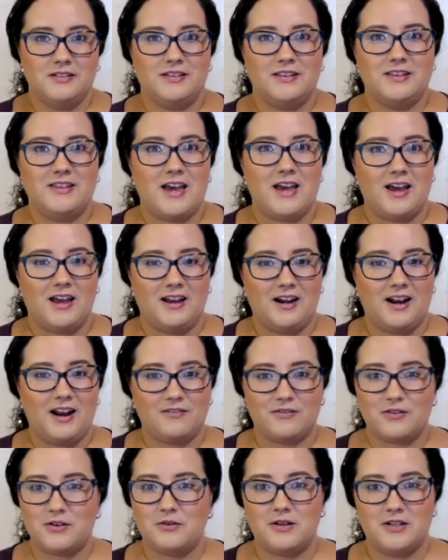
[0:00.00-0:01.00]
that
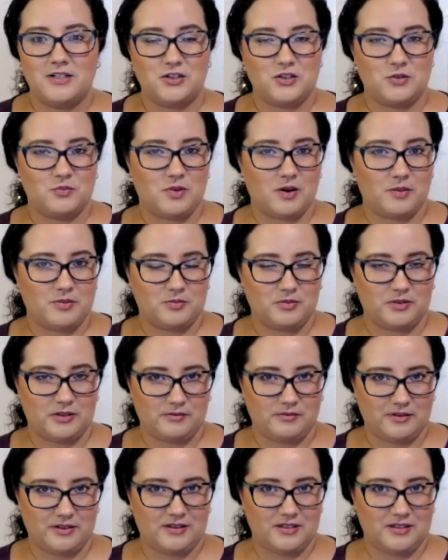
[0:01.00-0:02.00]
everyone should probably
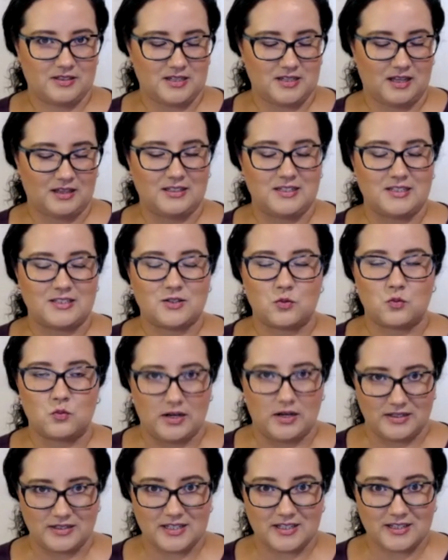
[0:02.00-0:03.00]
read this at least
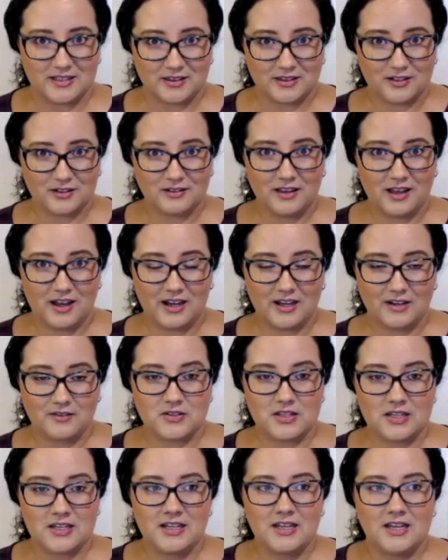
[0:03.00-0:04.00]
once in their
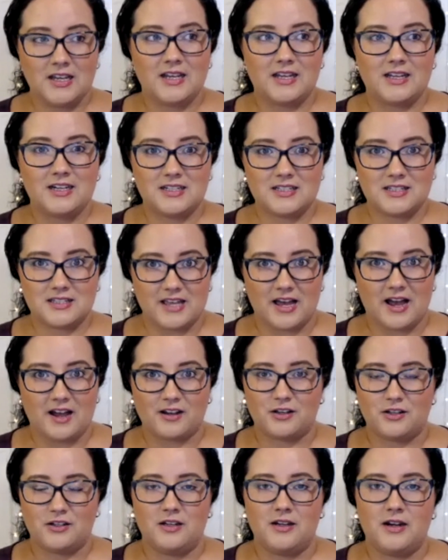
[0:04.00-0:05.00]
lives. It is
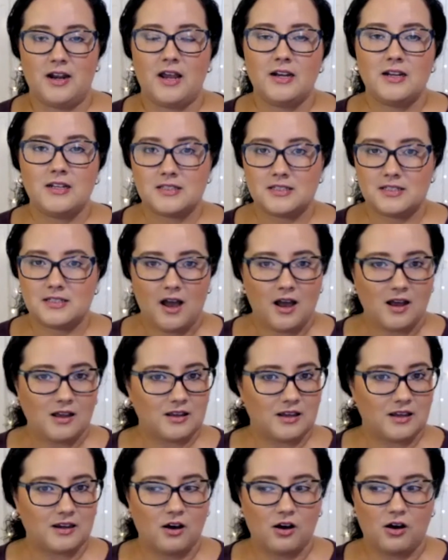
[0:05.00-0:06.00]
that good. And it's not
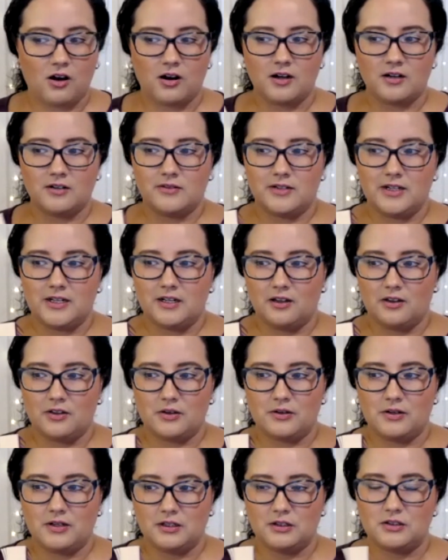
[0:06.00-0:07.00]
like a hard read,
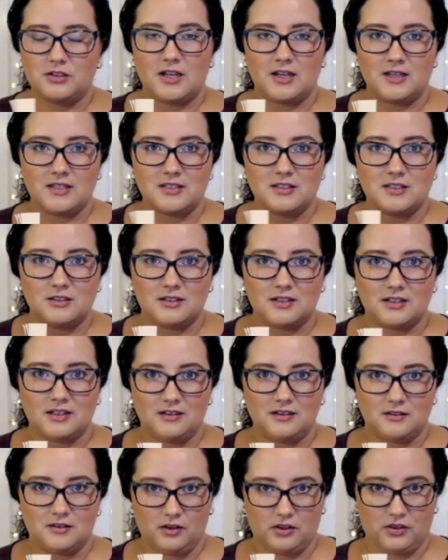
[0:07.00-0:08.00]
although it does look
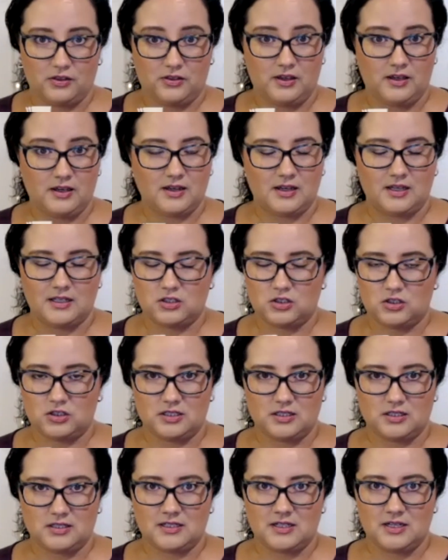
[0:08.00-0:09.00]
a little thick. It's
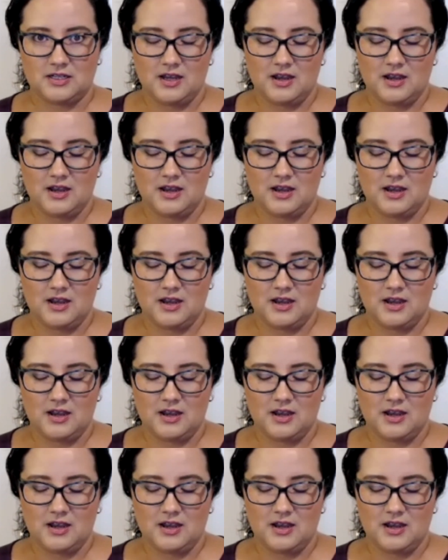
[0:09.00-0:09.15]
just